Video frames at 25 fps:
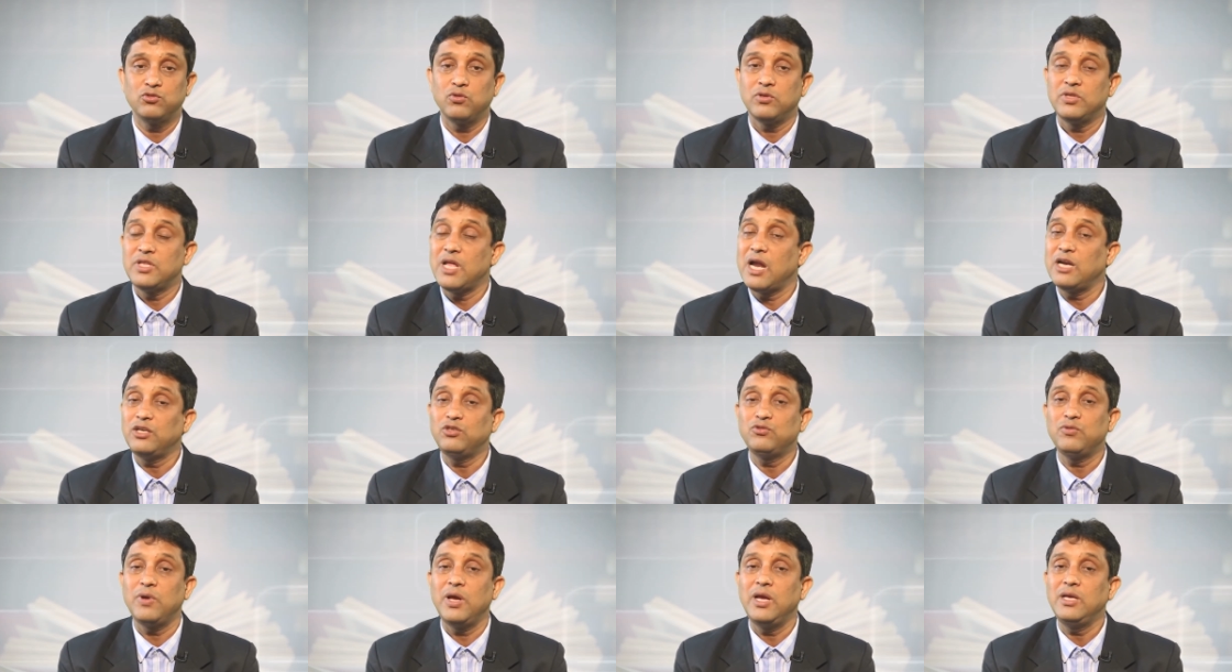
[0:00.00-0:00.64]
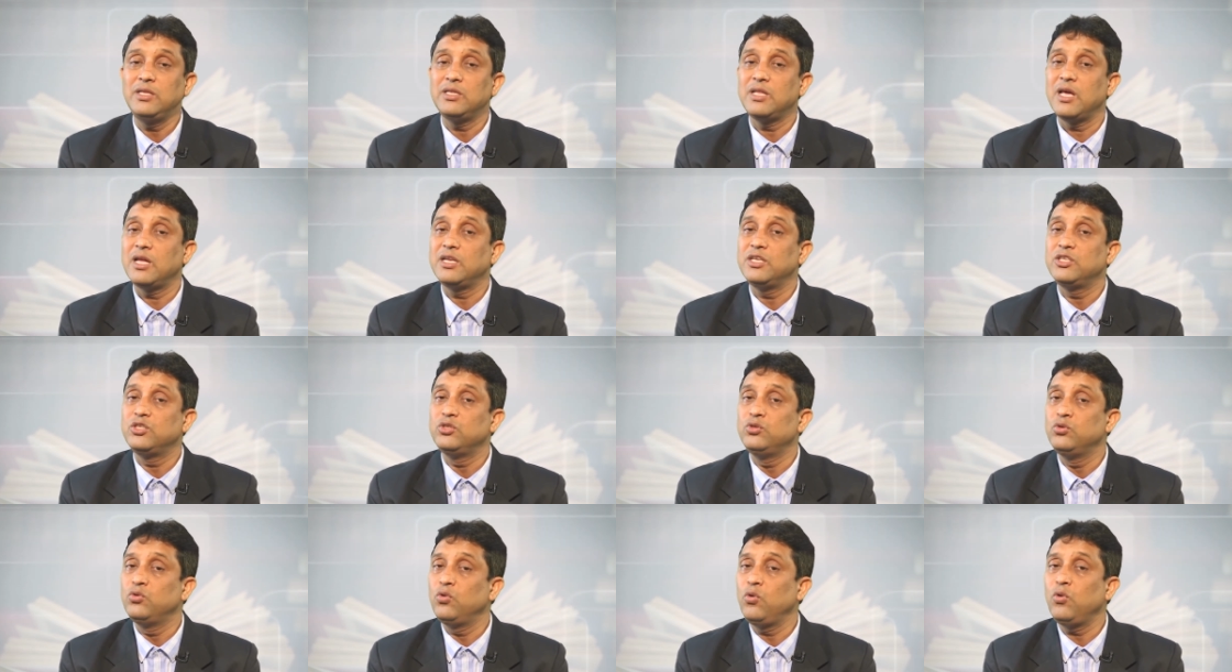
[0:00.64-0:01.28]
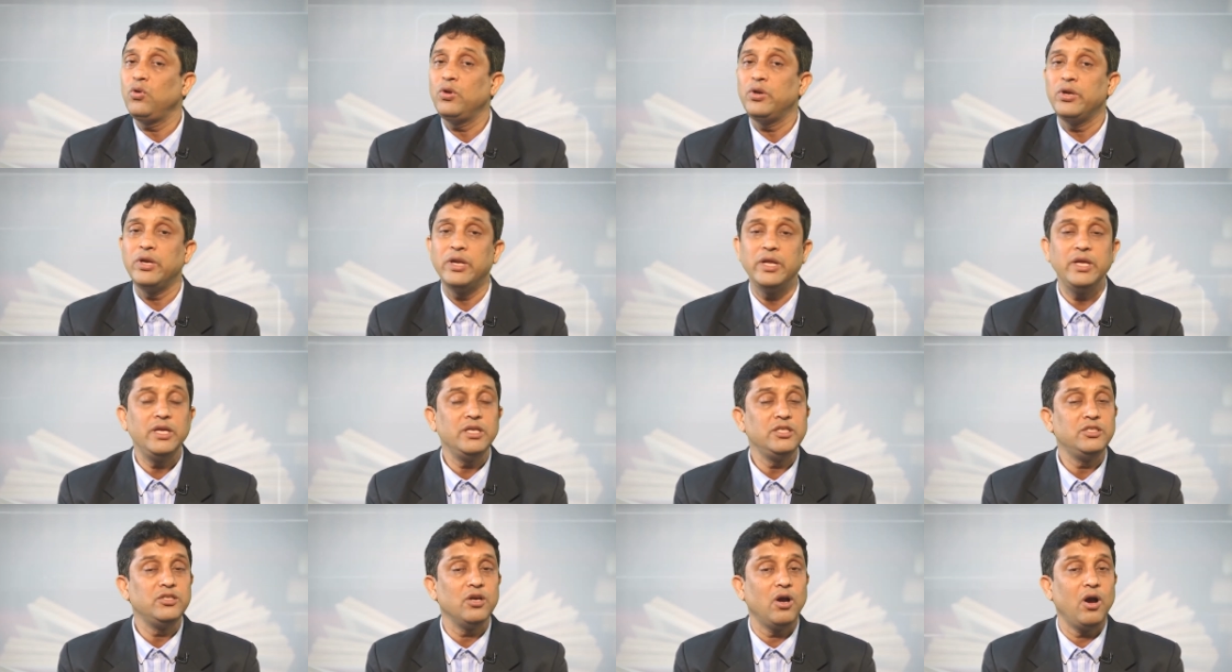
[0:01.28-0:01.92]
So, that is why there is no
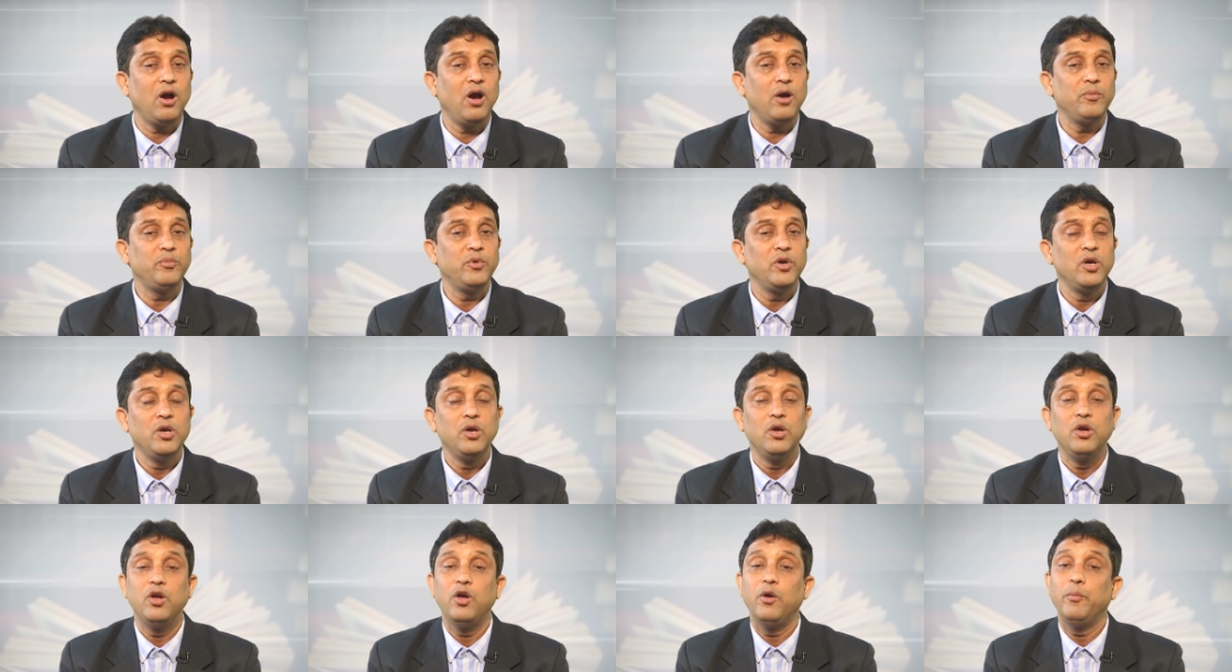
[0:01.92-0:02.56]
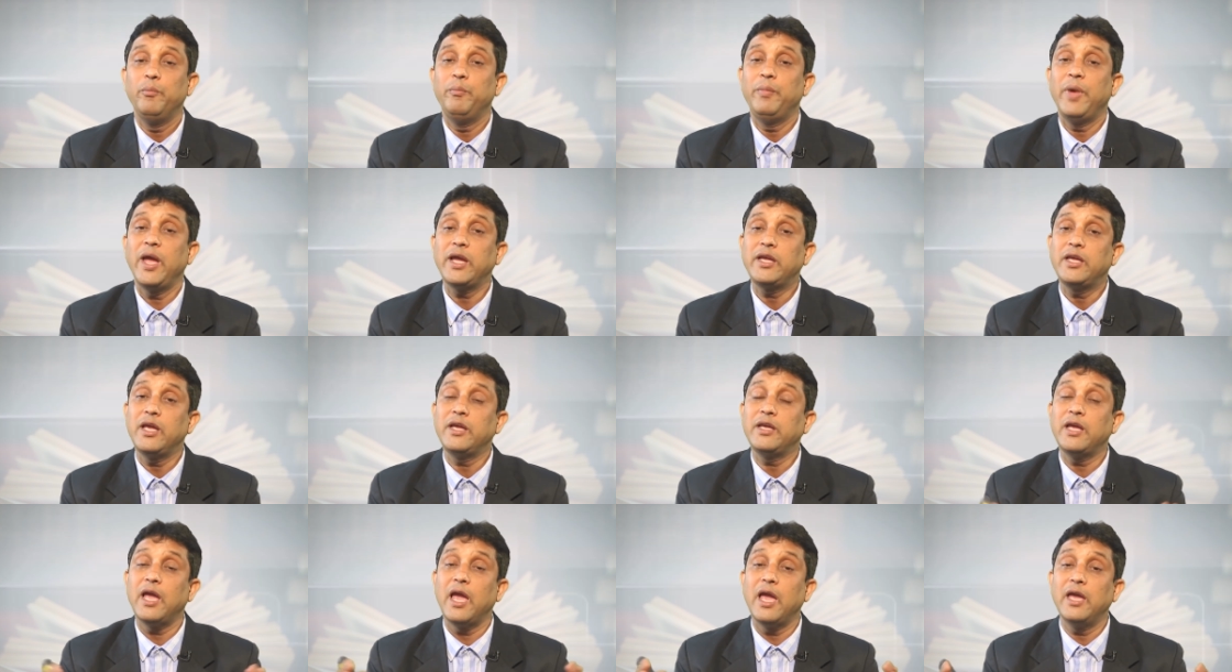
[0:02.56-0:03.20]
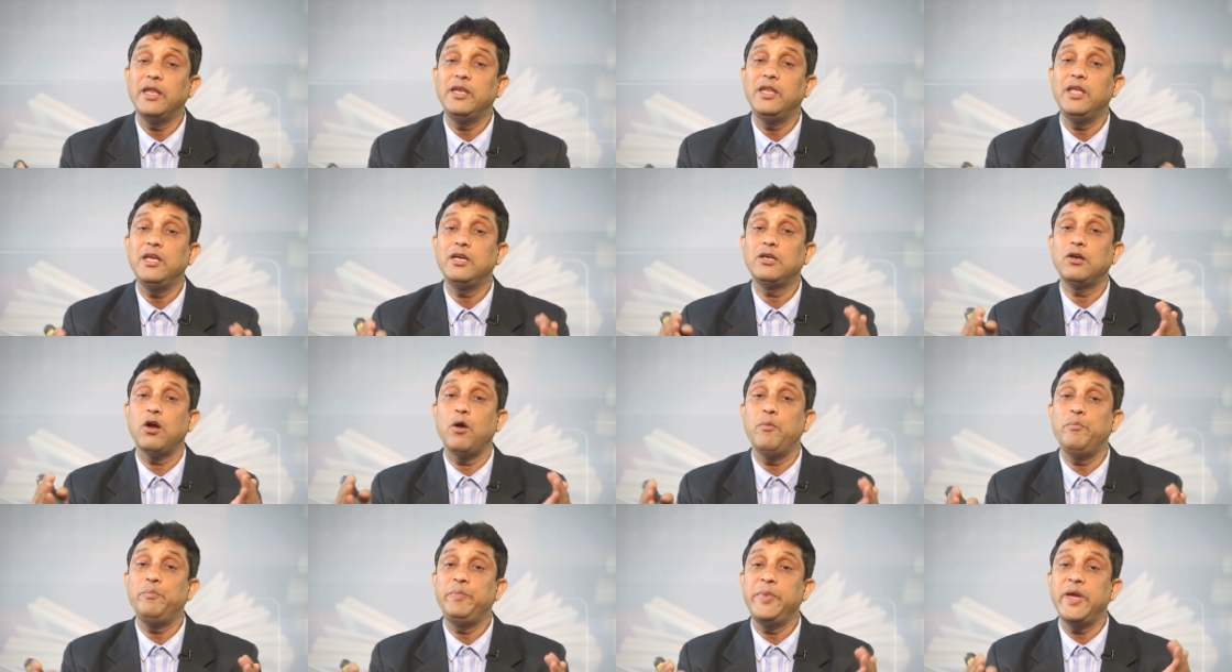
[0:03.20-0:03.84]
need of making any
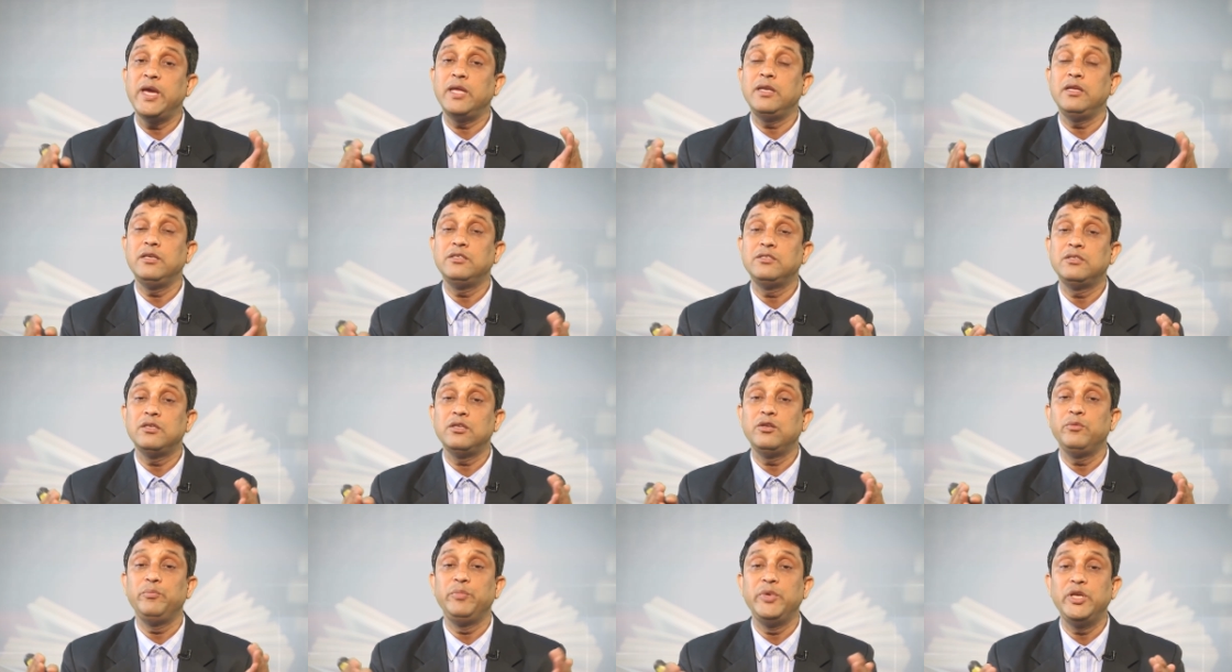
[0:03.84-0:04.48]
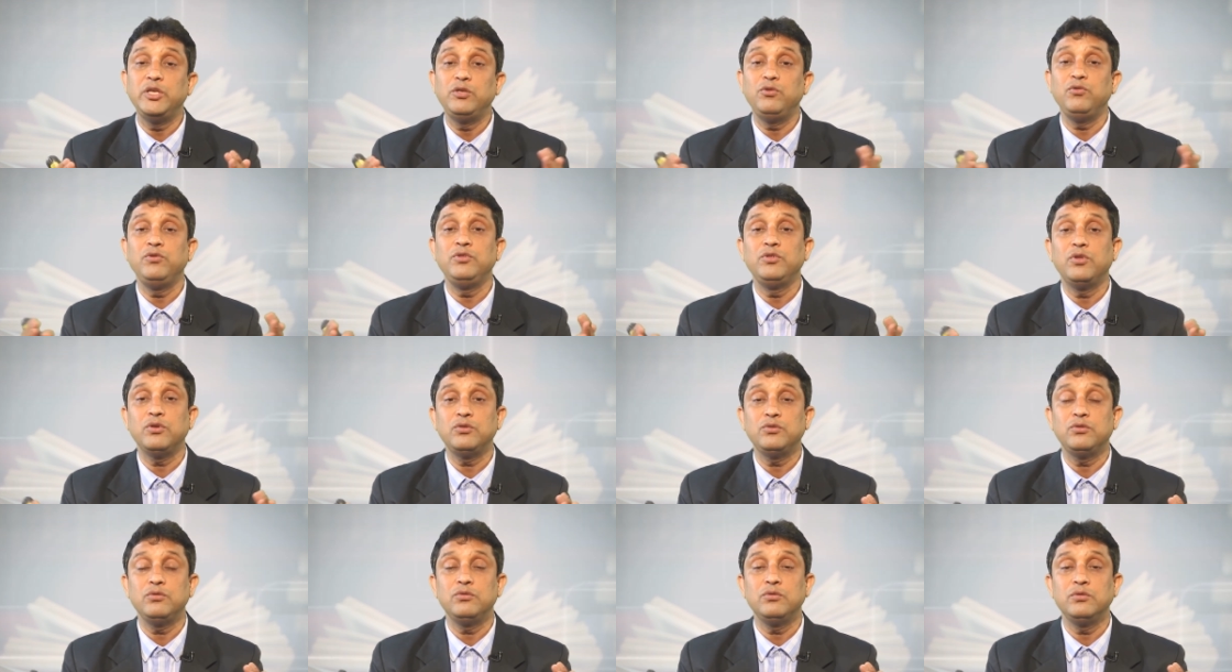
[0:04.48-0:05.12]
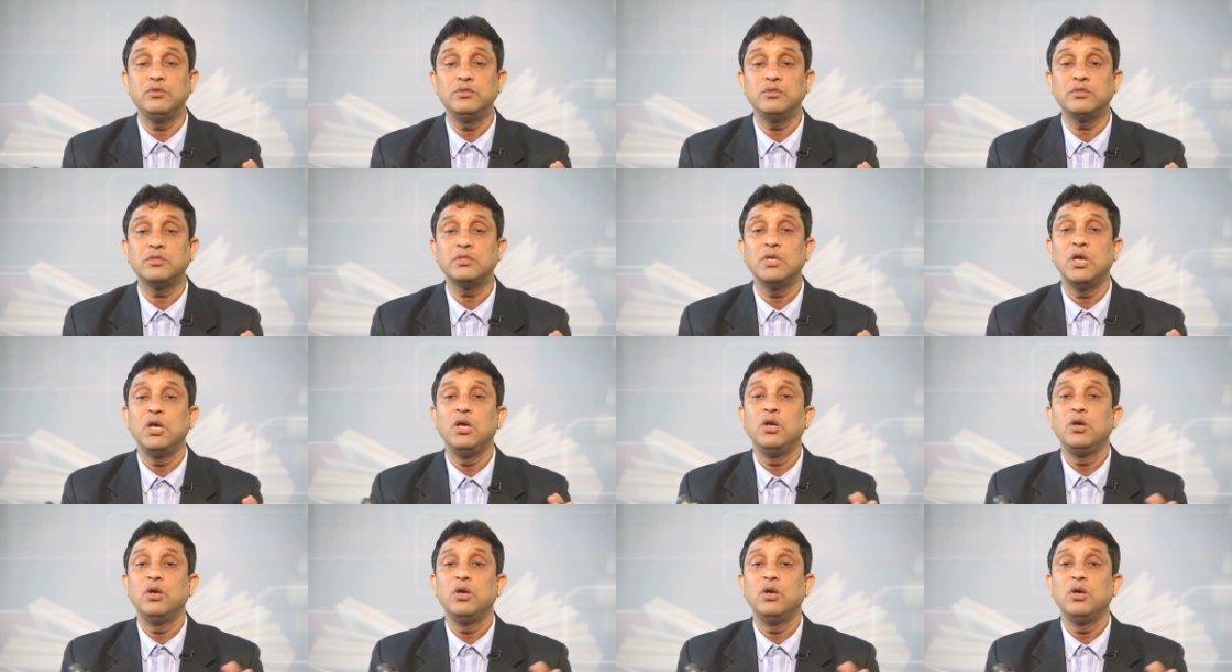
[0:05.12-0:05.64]
comparison between the students